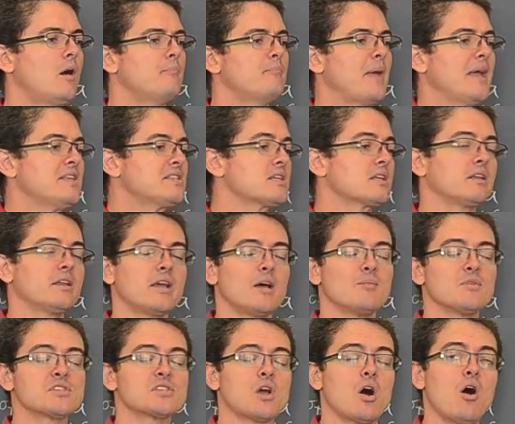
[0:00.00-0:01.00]
Basically,
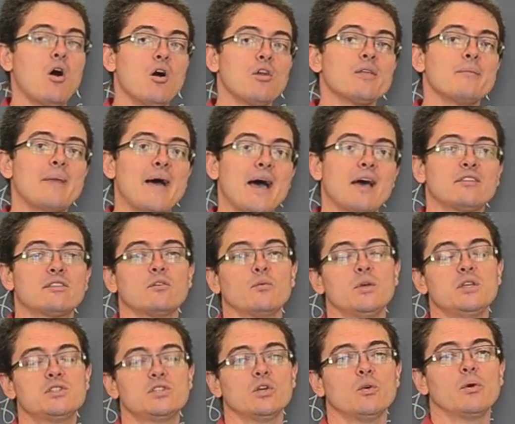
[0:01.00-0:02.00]
almost all the math that
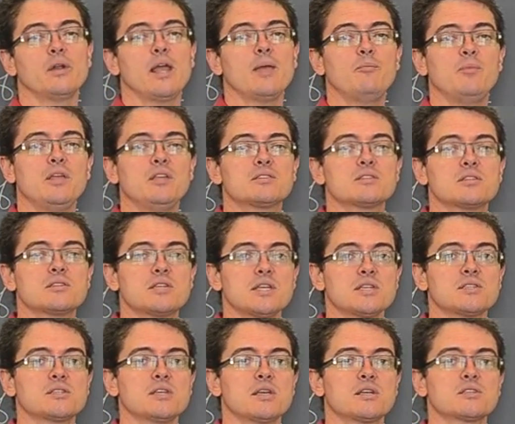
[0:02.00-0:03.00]
we do in AP
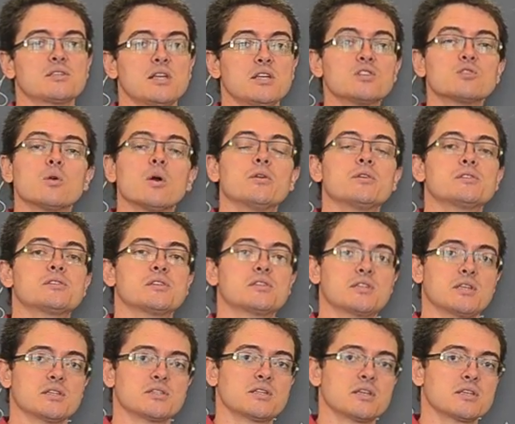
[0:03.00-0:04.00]
Statistics, Intro to
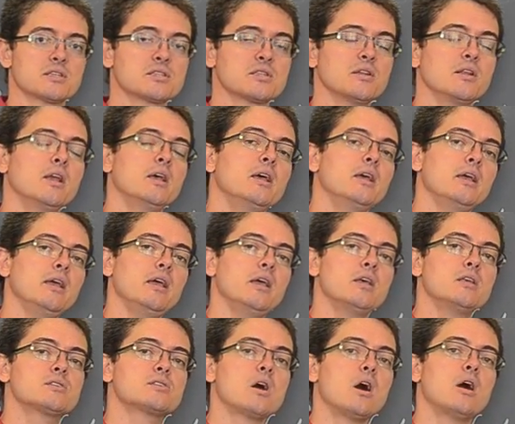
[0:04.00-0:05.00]
Statistics,
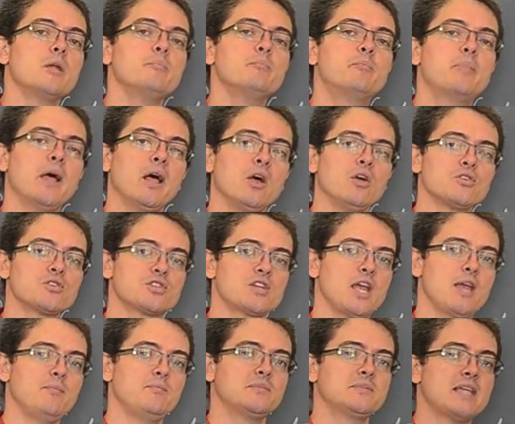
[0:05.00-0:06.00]
is on
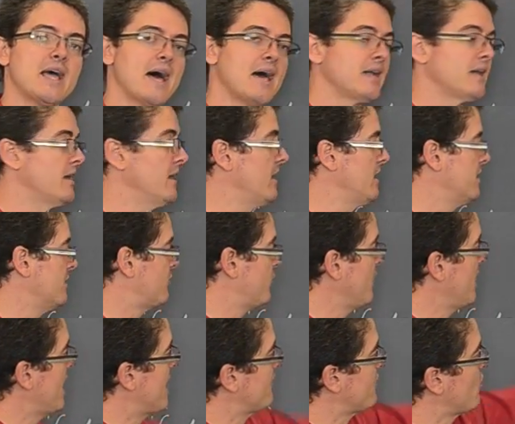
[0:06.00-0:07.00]
bell-shaped data. And if
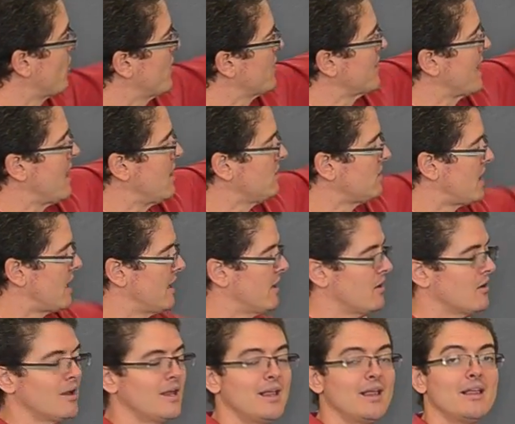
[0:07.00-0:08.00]
we have a weird
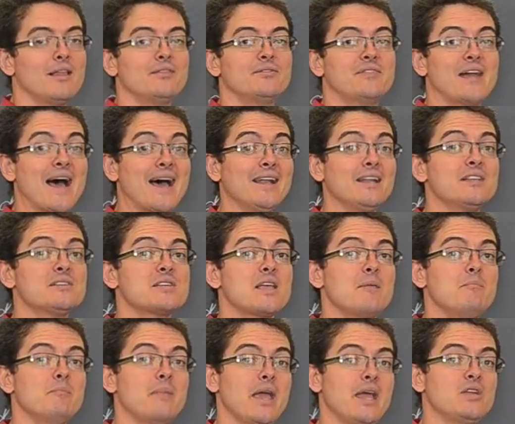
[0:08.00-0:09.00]
outlier, that is
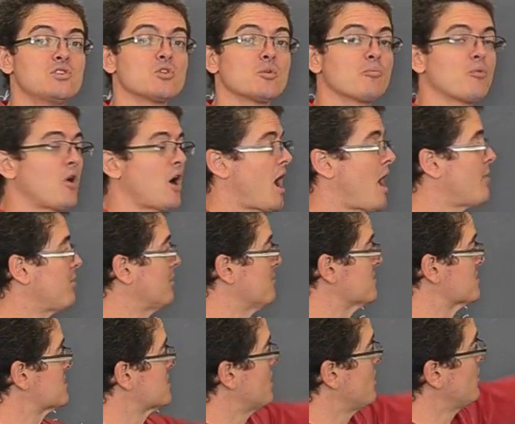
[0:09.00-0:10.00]
a major
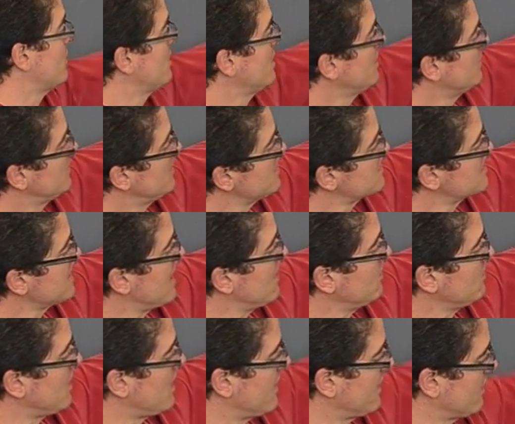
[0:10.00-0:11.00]
problem. So this
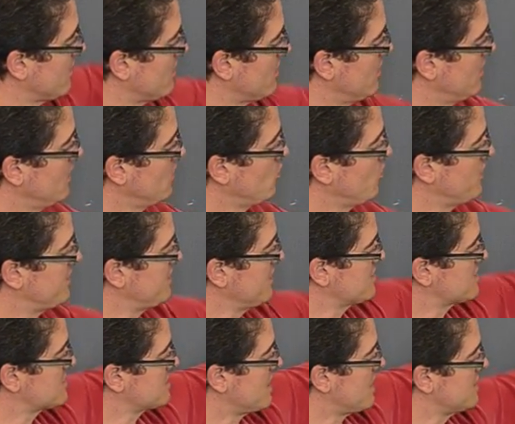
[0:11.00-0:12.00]
outlier with
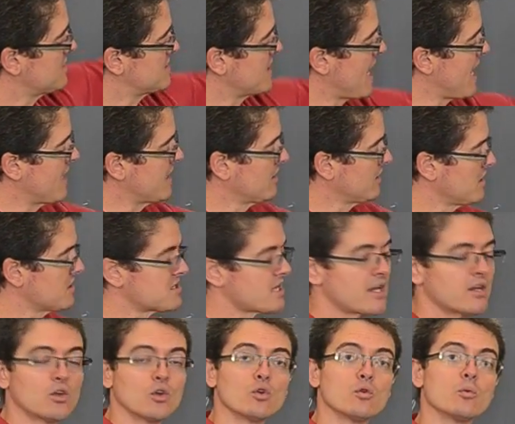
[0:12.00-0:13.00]
this uh, data, unless I
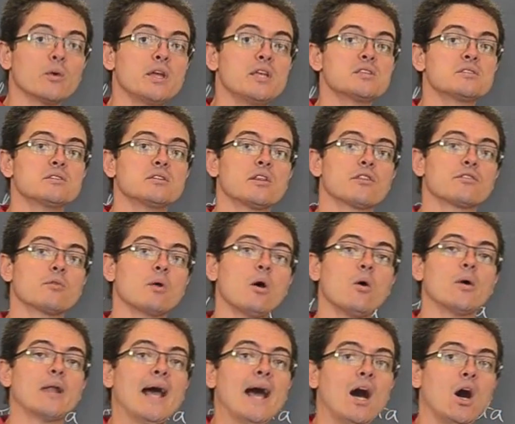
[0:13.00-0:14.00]
had a good reason to
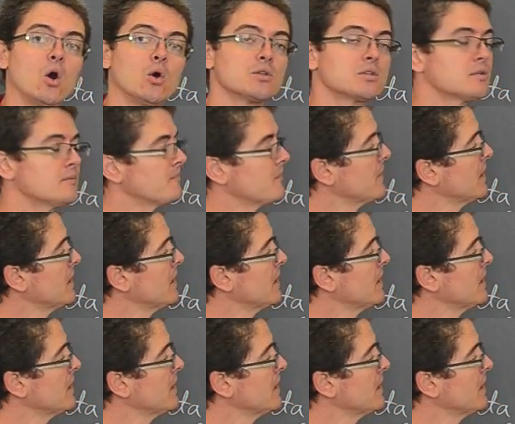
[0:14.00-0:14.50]
throw it out,